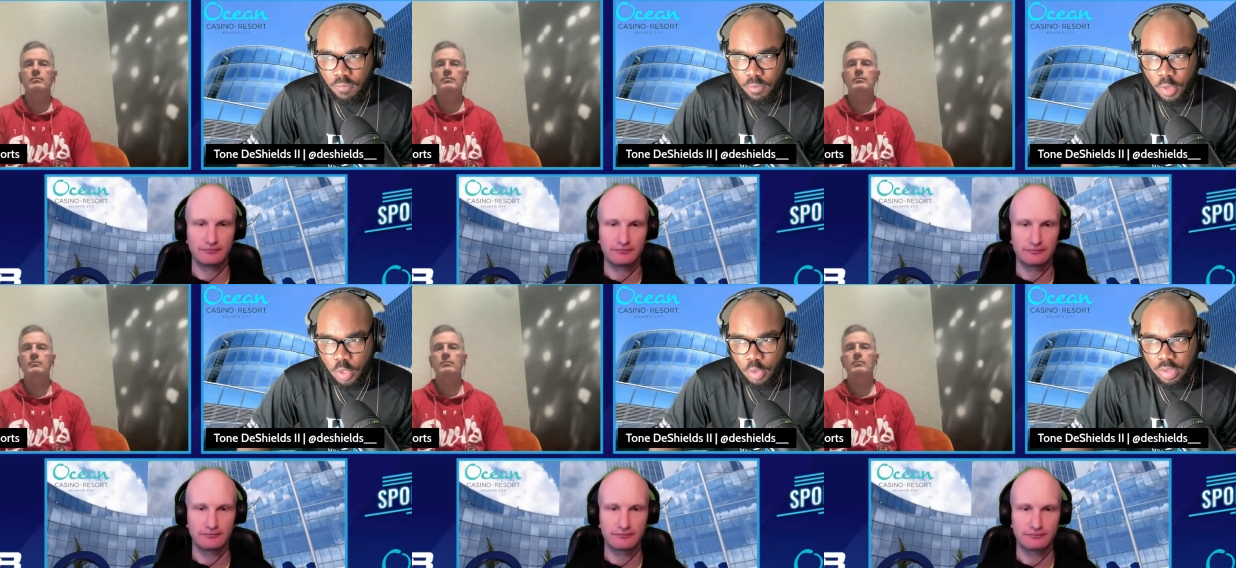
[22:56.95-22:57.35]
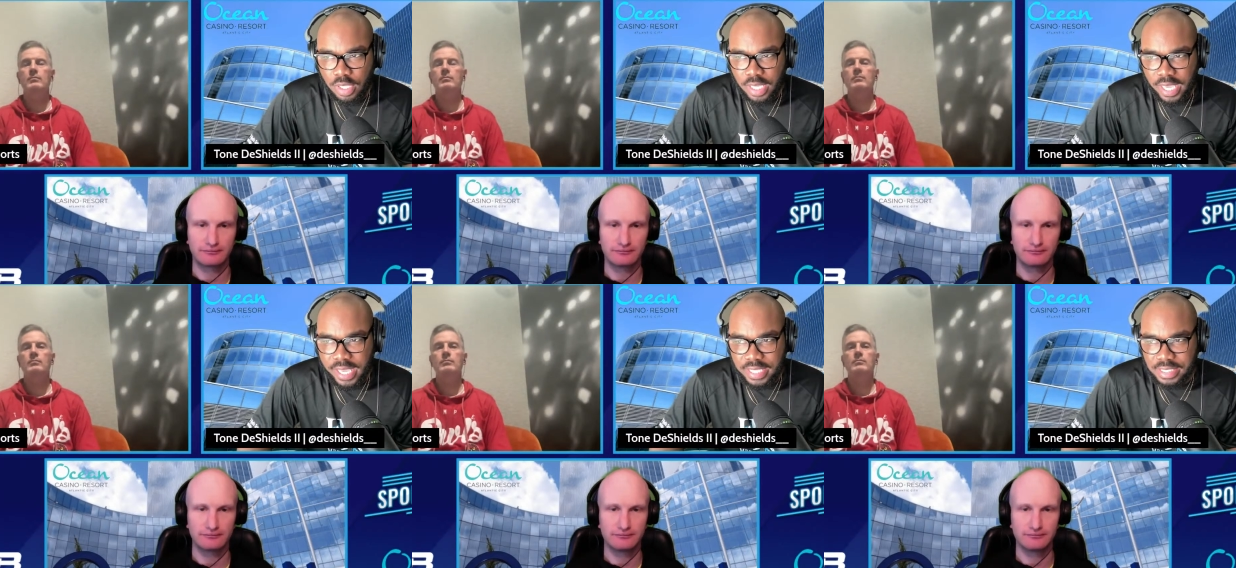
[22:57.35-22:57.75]
Speaker 1: when you
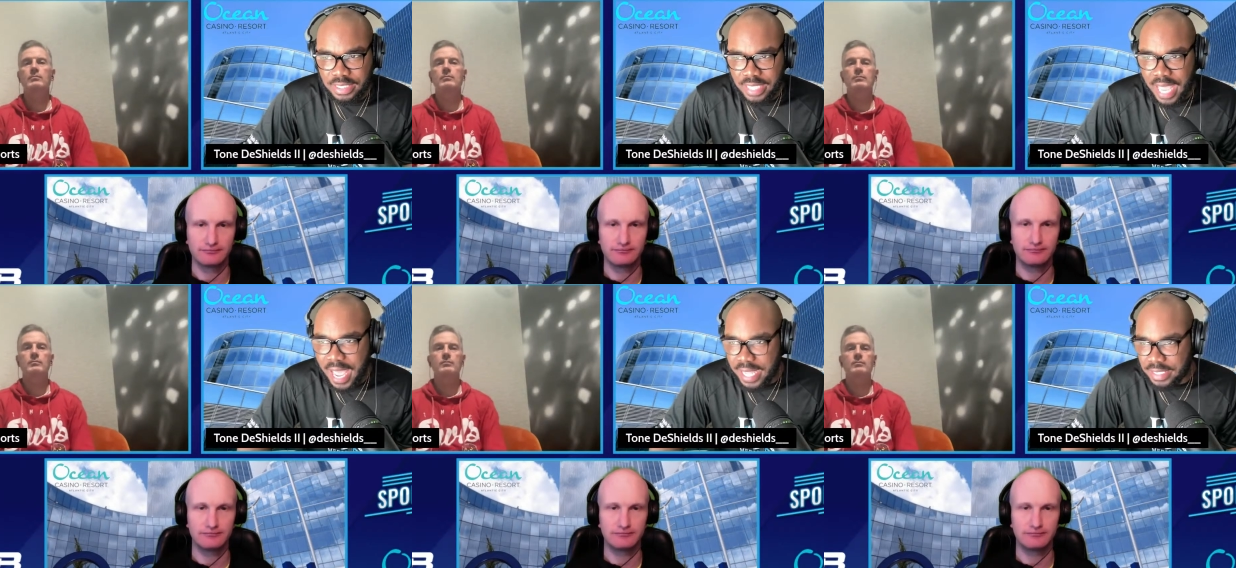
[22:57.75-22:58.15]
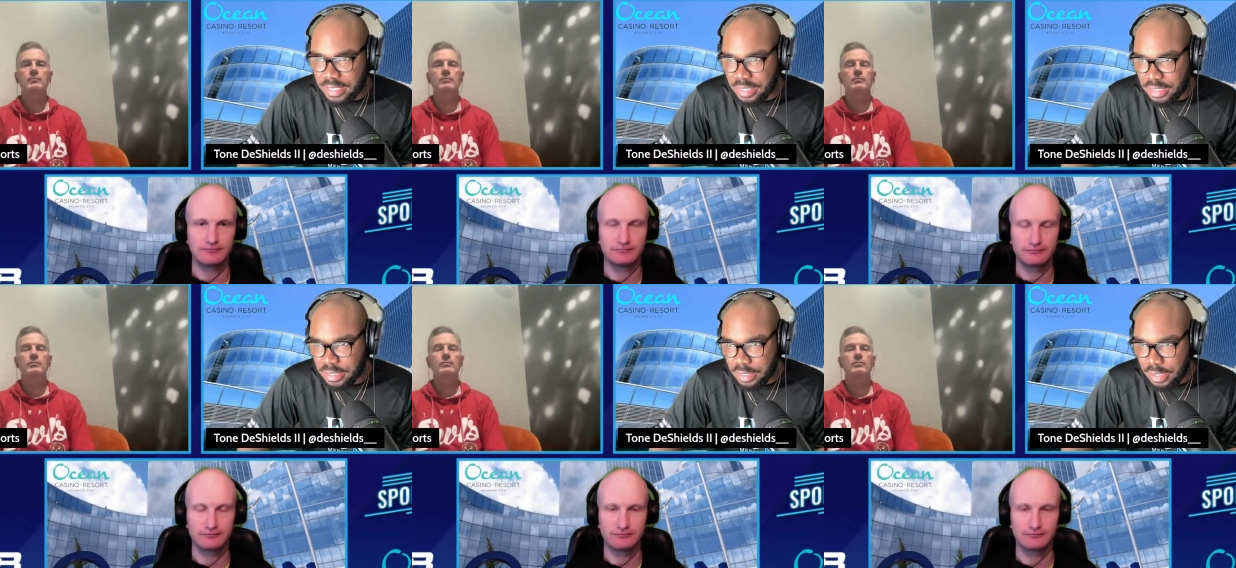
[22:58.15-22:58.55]
look at his
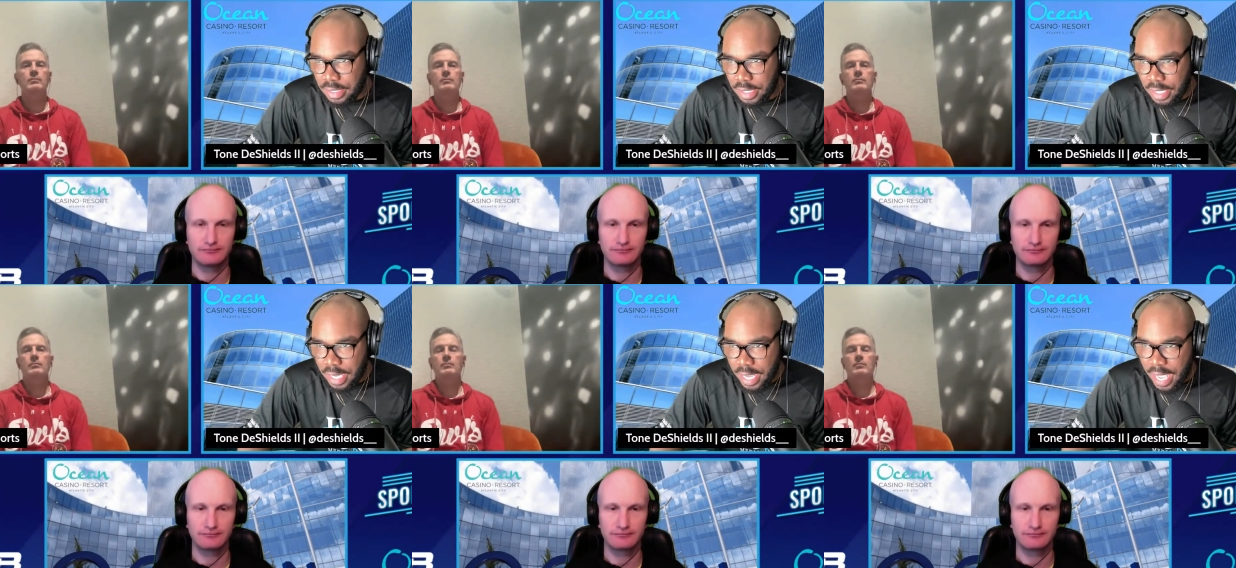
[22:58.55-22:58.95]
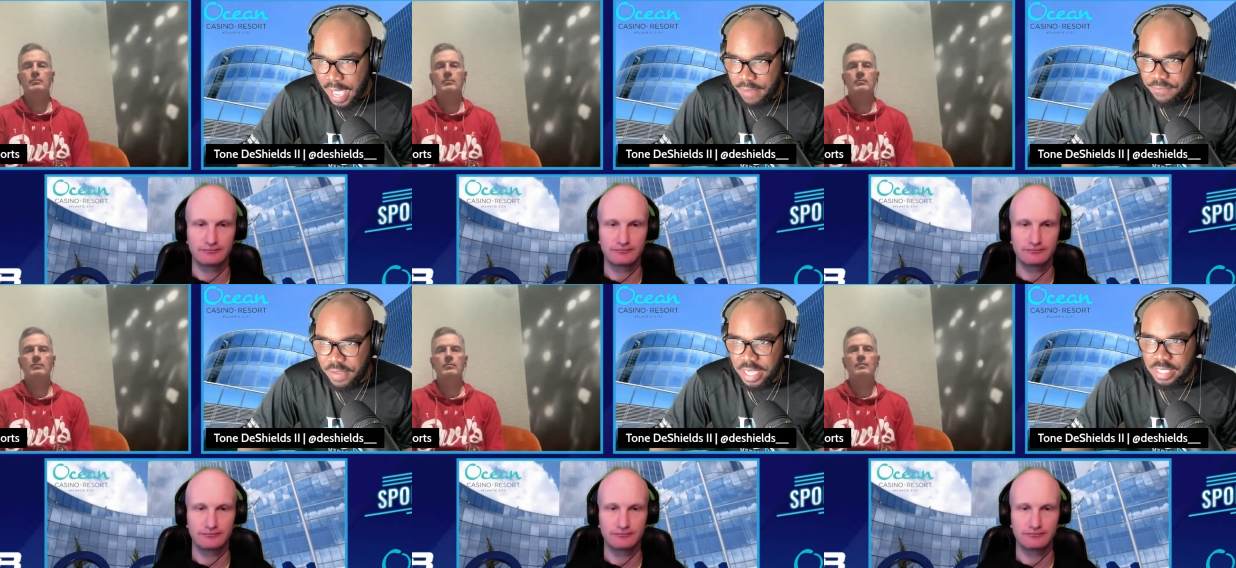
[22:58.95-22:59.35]
stats
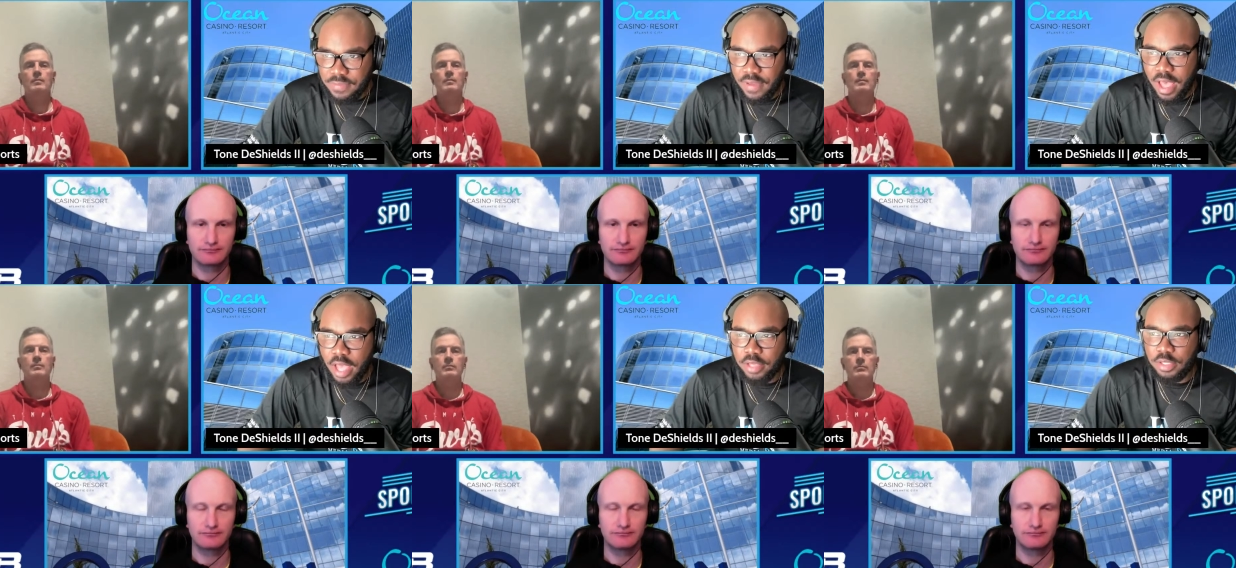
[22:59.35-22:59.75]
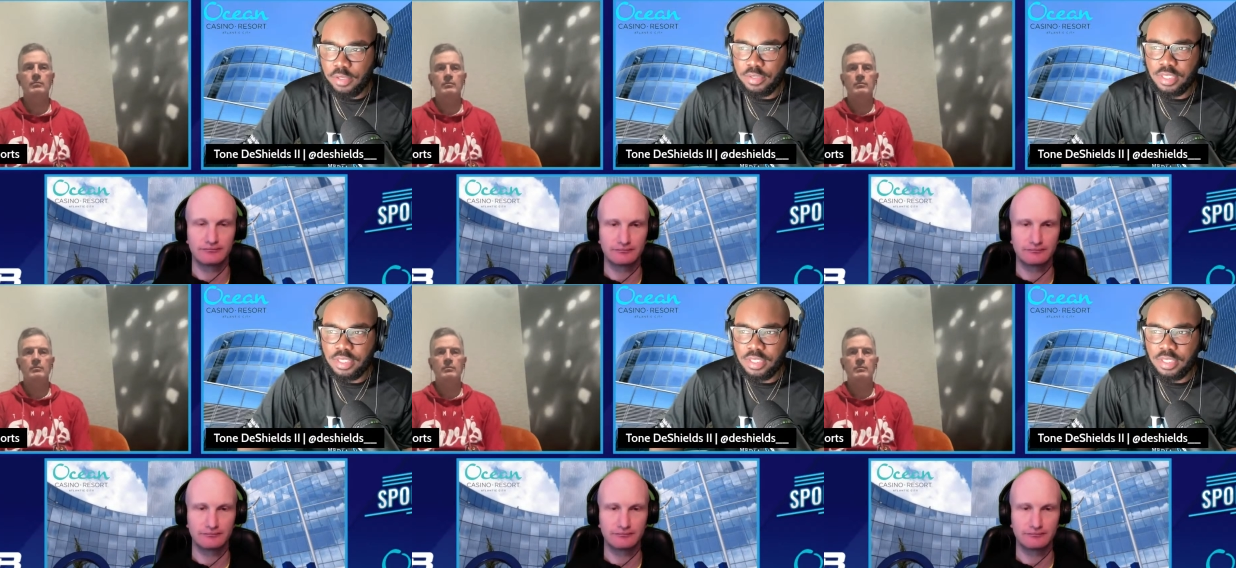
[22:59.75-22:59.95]
at face value,